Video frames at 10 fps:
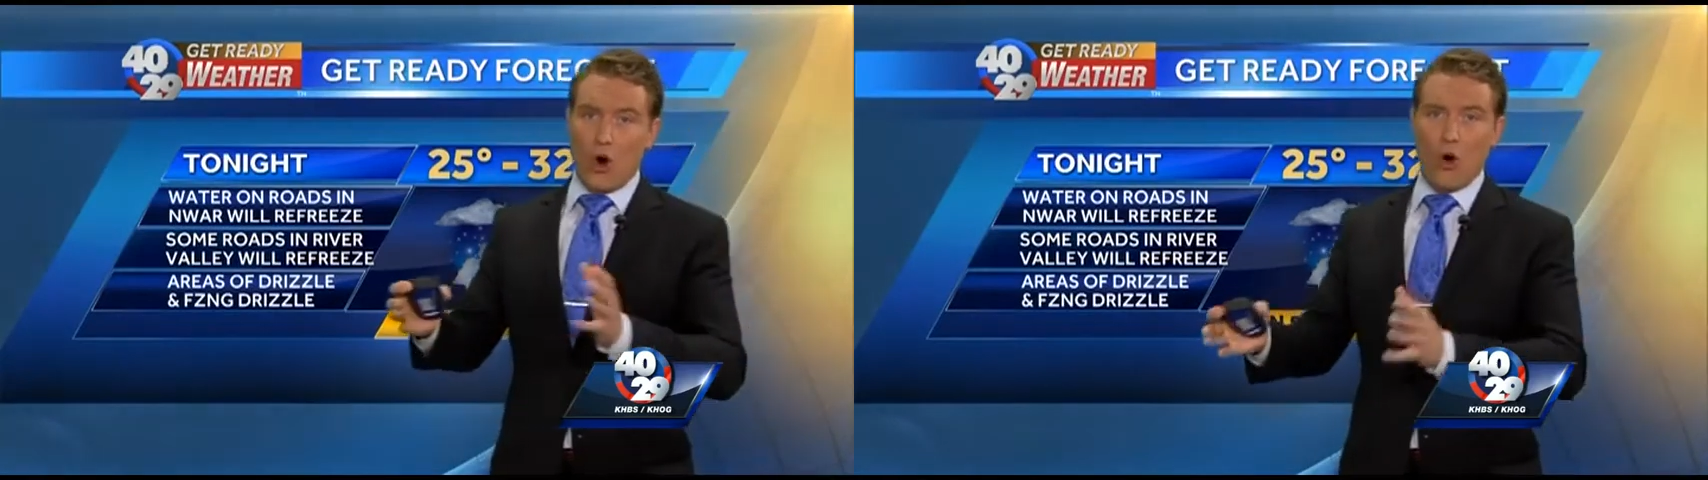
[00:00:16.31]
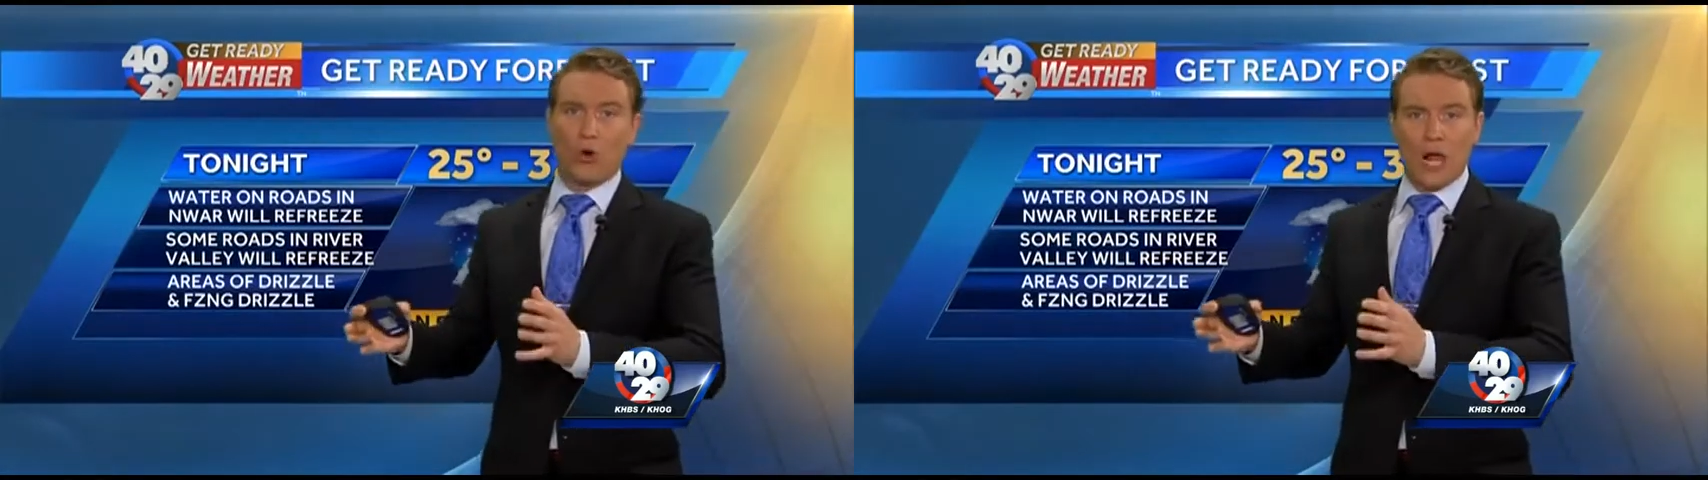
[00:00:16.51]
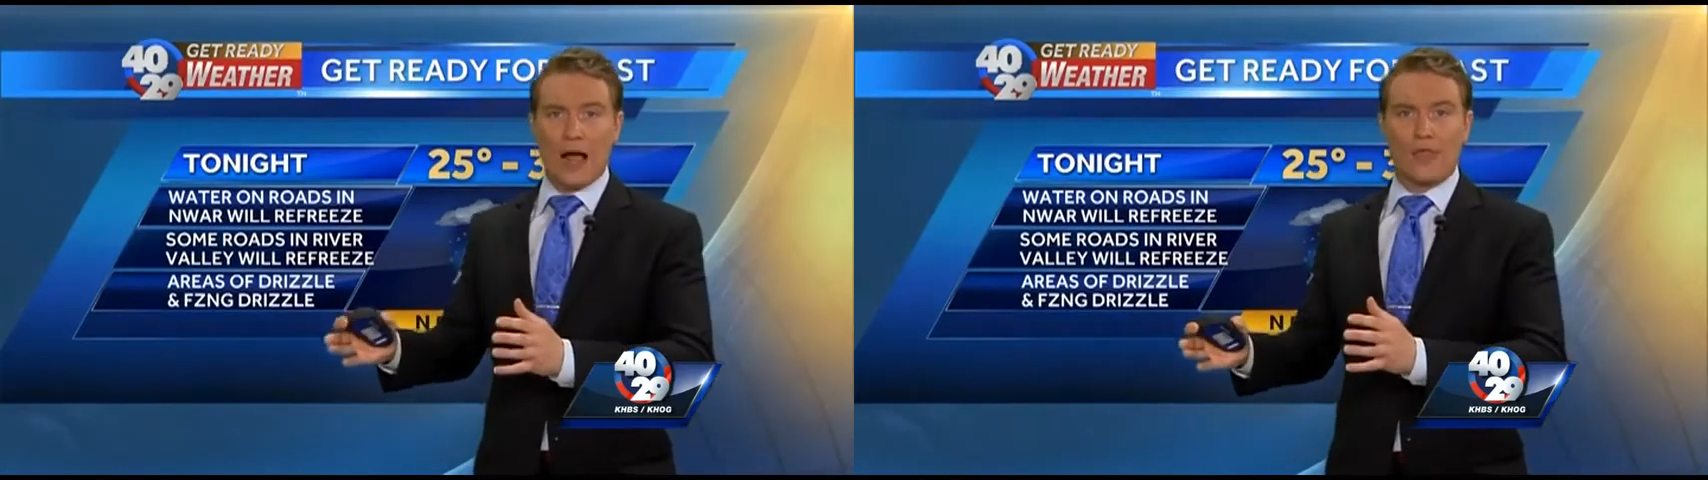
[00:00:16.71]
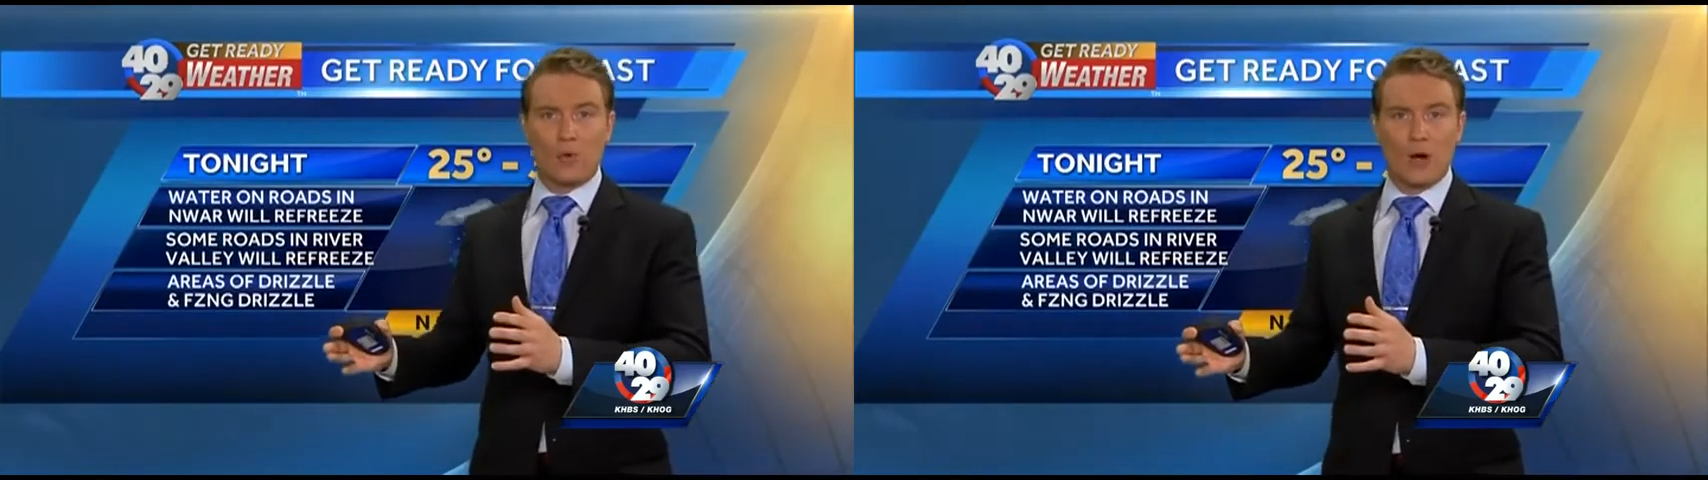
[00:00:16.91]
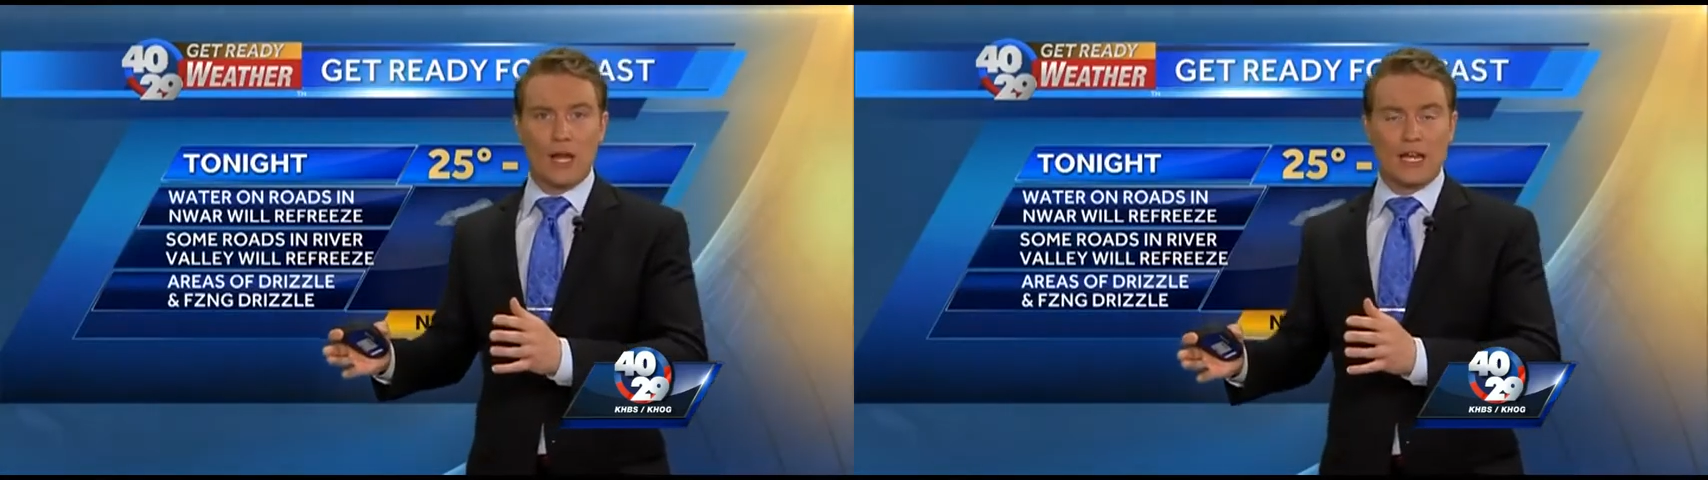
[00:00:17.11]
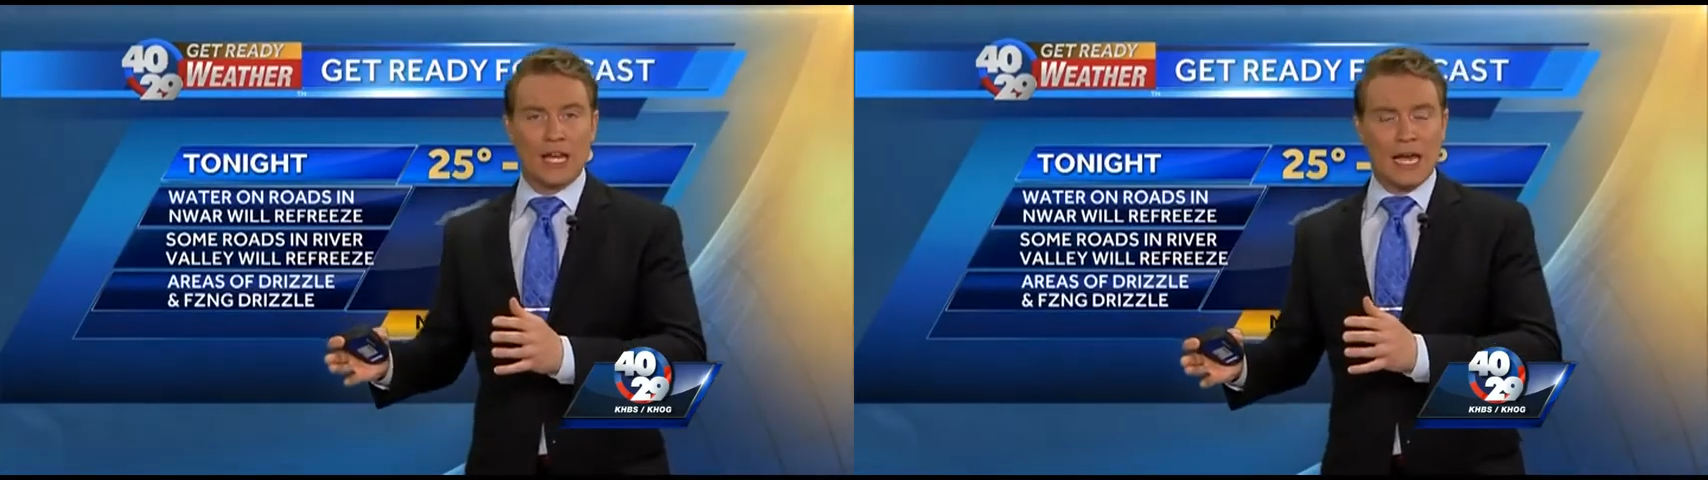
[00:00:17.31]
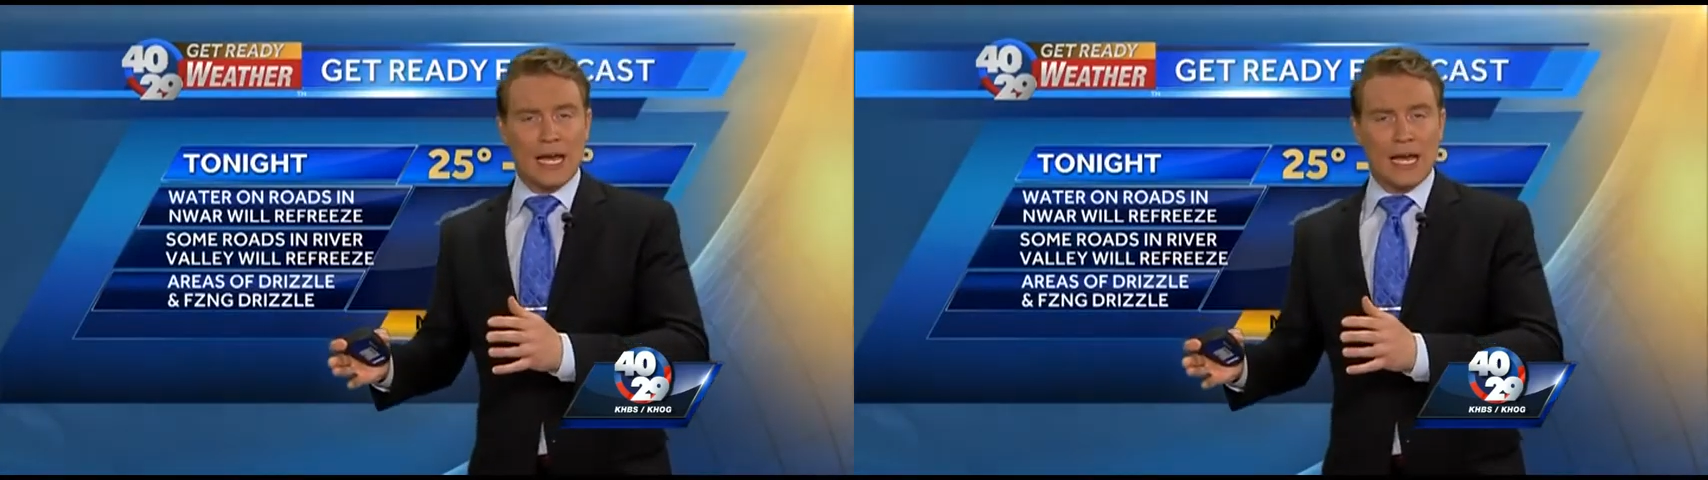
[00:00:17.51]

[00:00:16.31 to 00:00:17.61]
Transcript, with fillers: whole lot in the way